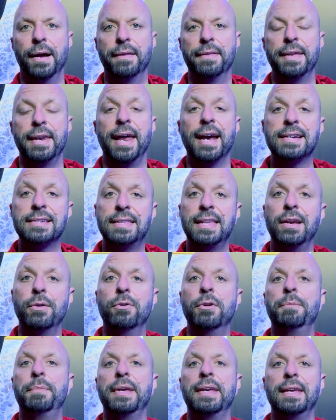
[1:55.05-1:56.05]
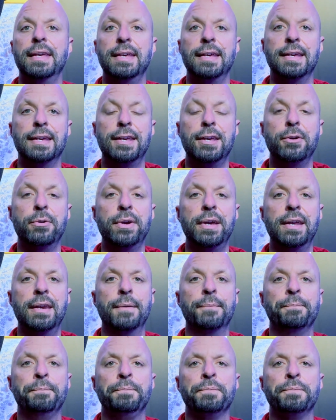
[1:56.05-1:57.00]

The next thing would be EQing.